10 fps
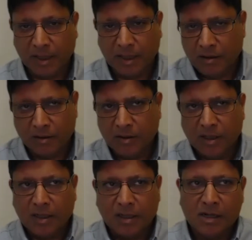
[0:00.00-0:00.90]
And, you know,
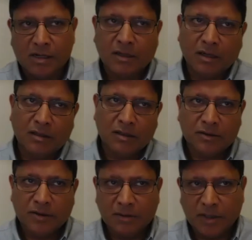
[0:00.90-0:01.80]
not
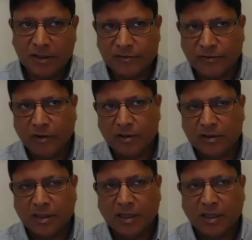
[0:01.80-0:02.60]
to anybody's fault.